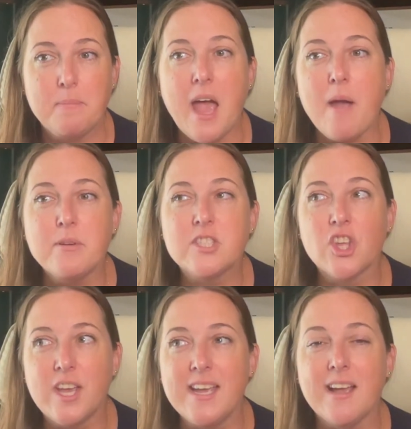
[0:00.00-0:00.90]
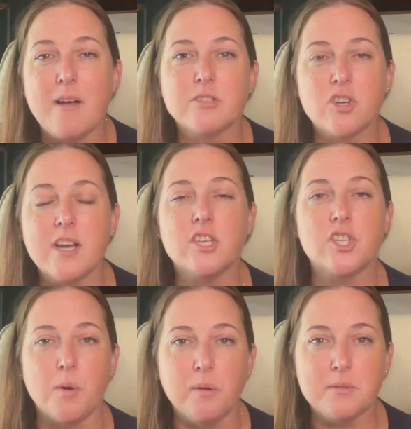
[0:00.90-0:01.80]
I was trying to
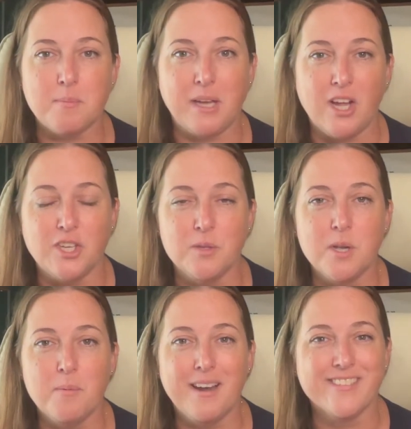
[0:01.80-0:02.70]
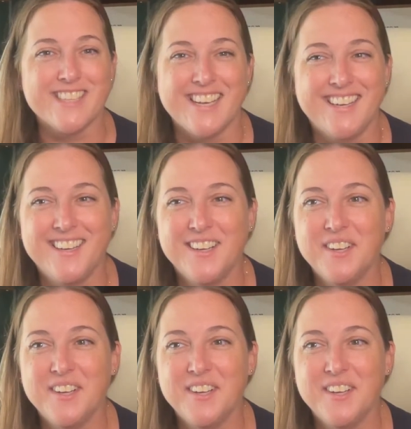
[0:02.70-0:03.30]
show him something on YouTube and I was like,